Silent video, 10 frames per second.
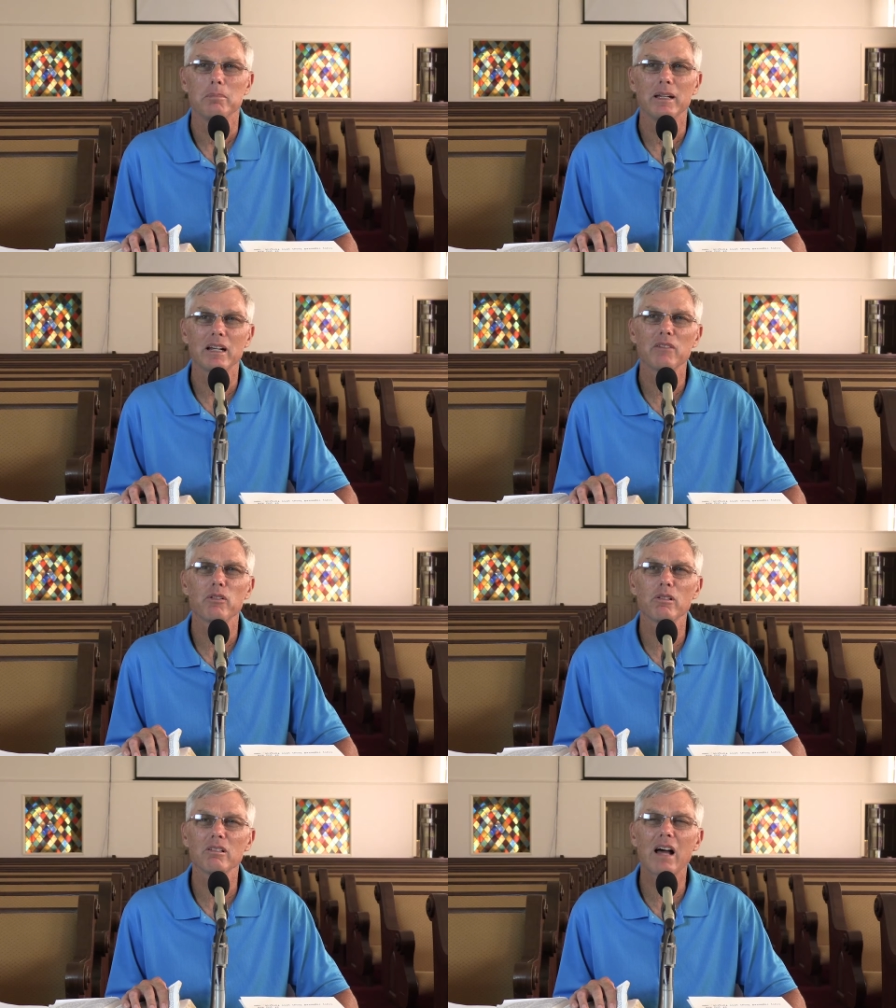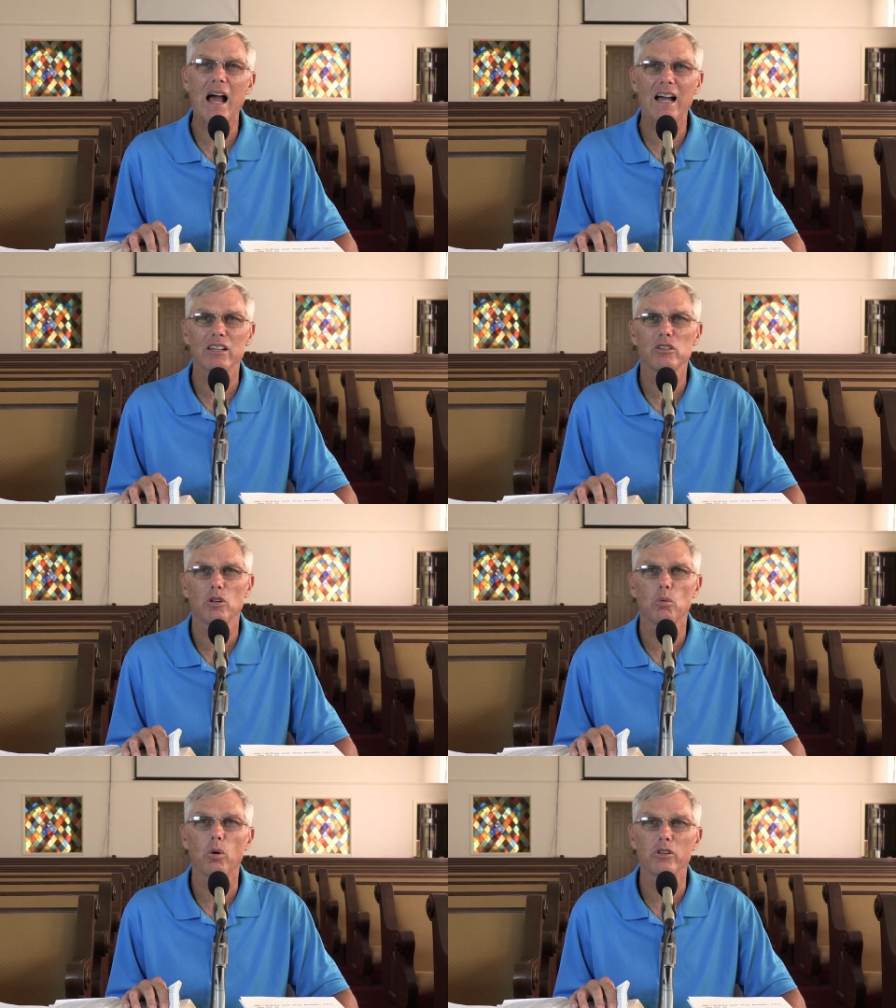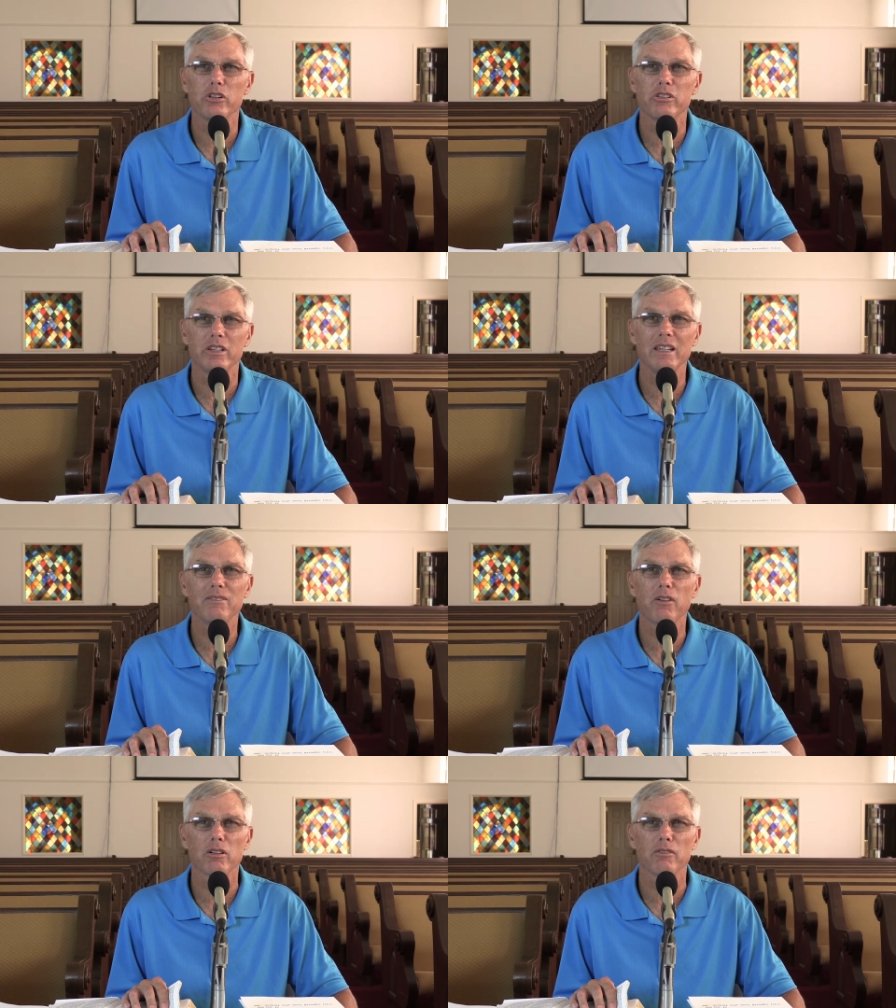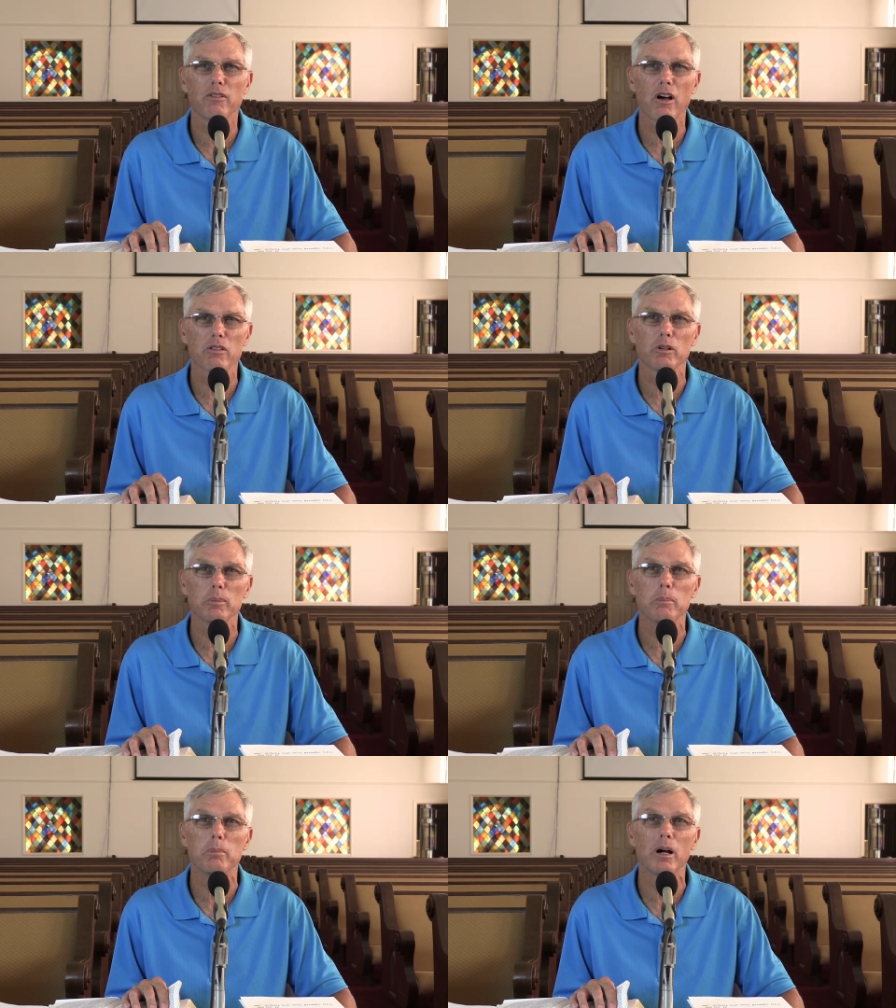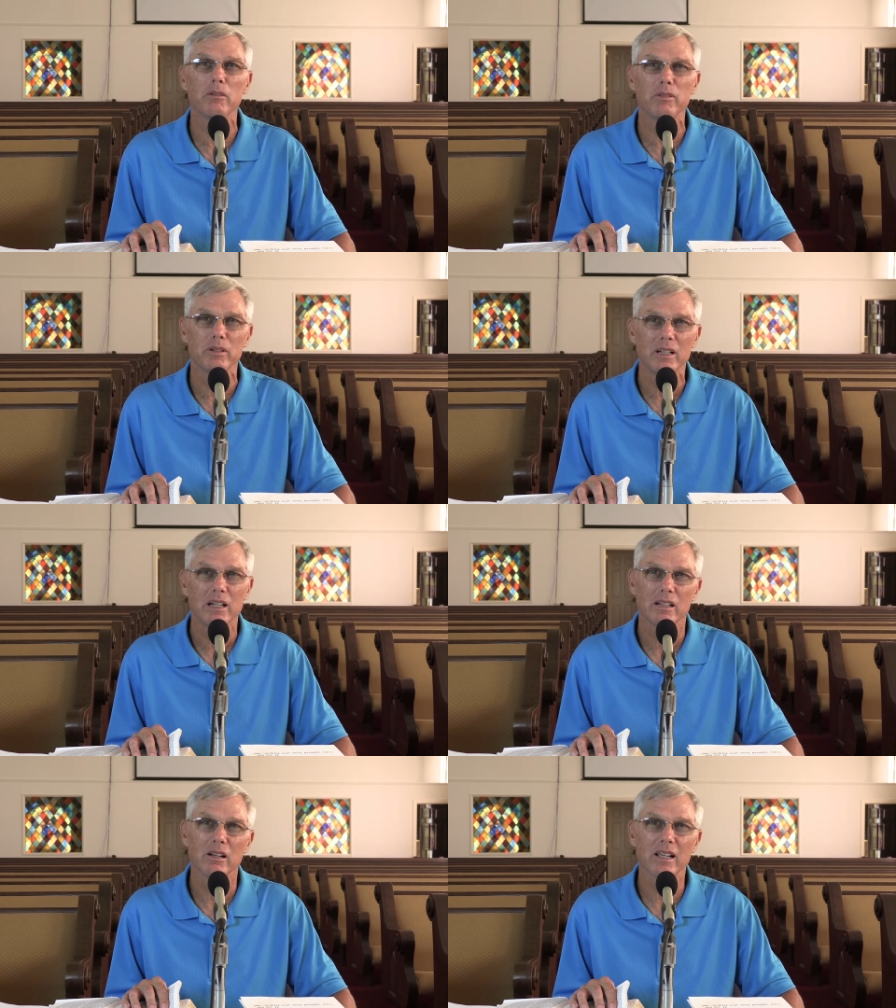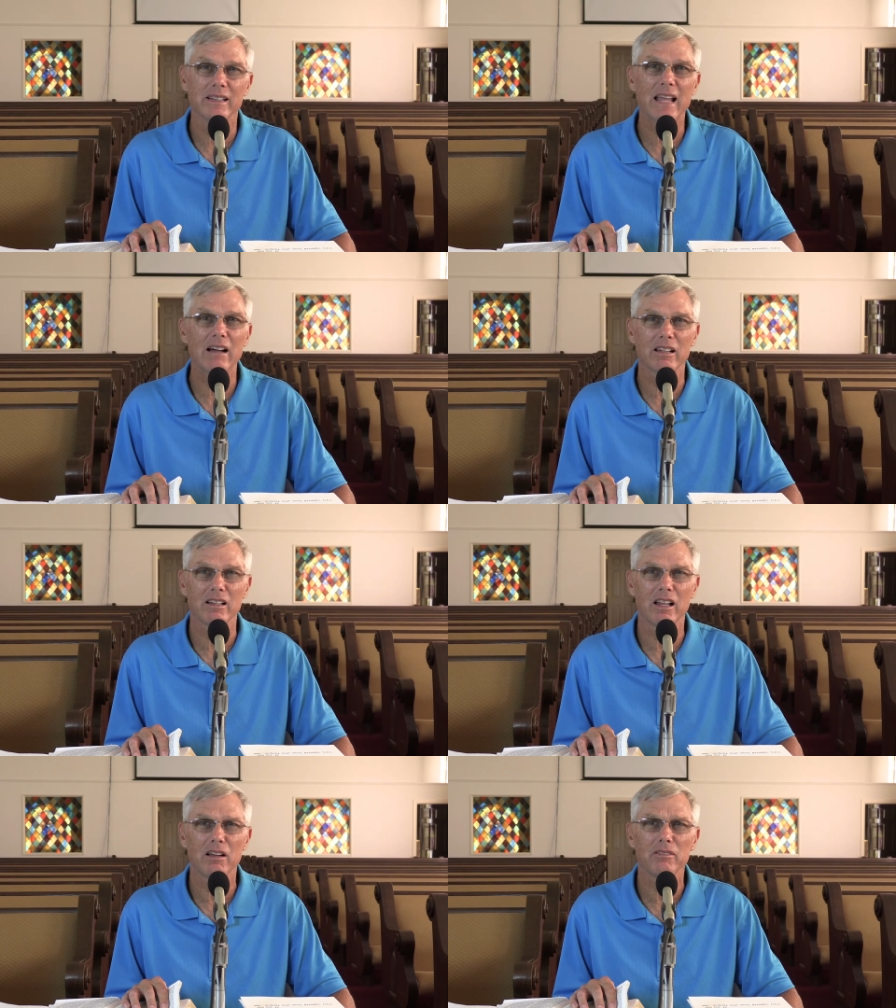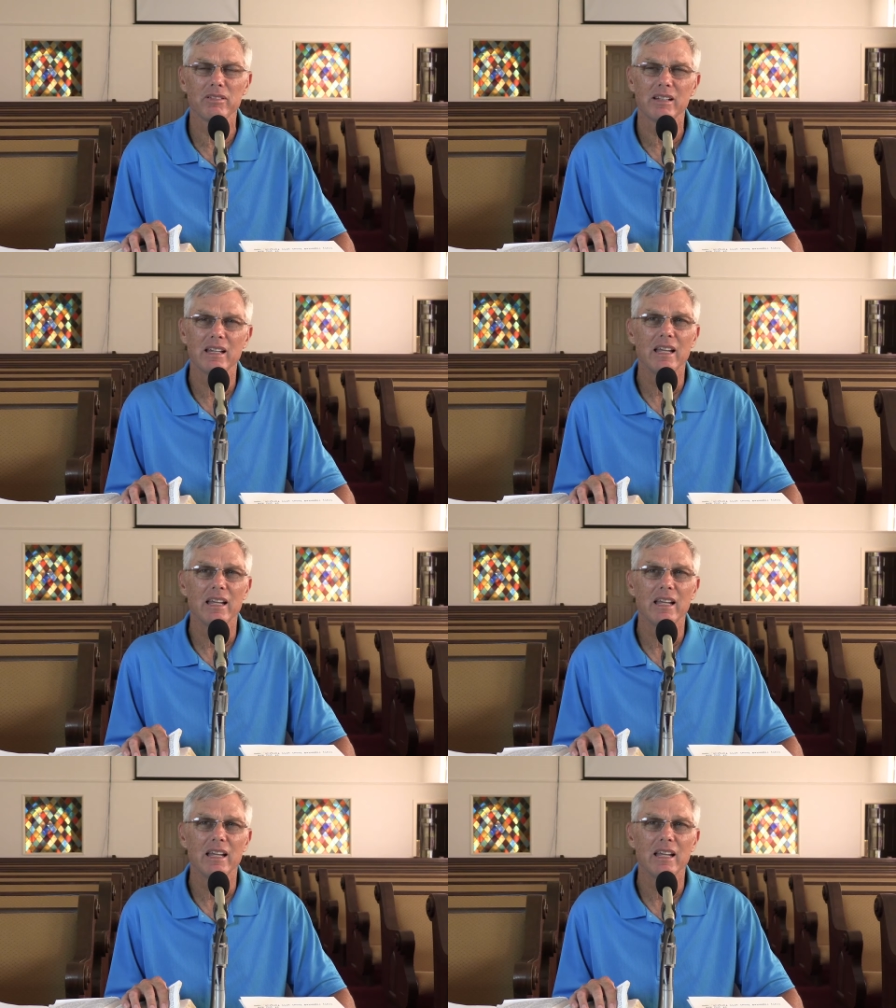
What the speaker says: Be careful, little eyes, what you see, for the Father up above, looking down in love.